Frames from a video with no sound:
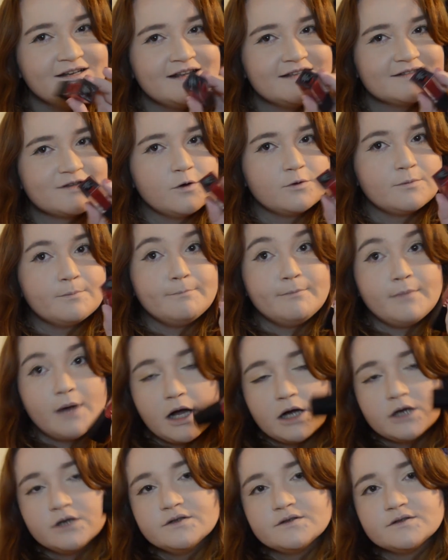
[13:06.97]
It's called
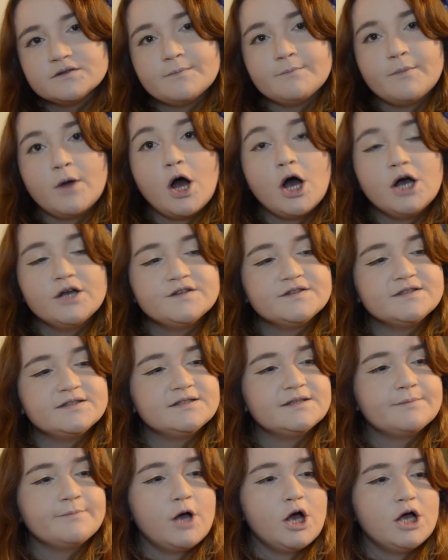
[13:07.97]
Boss.
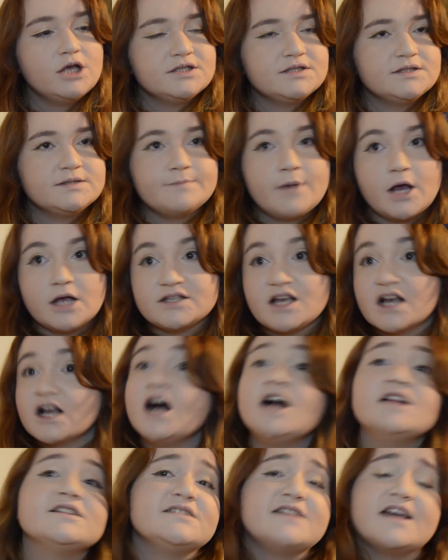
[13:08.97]
I
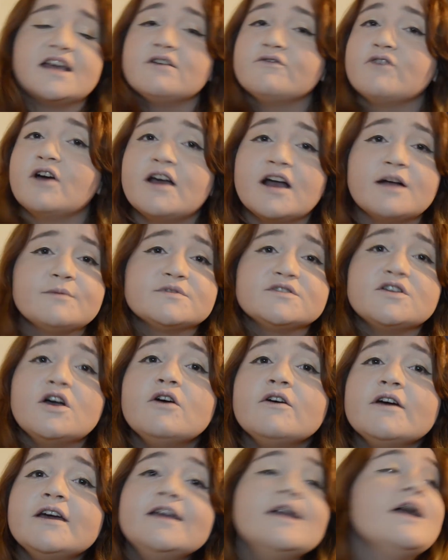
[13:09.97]
can't say it right. I'm
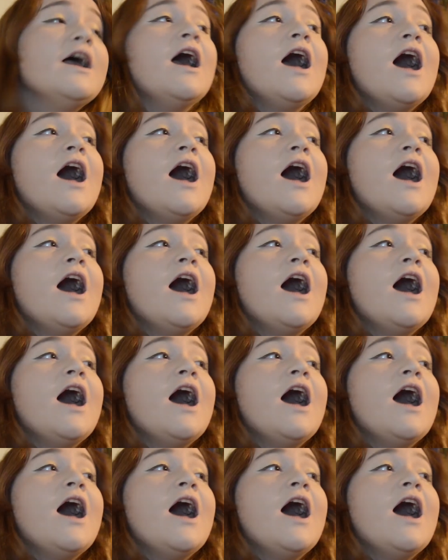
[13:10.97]
sorry.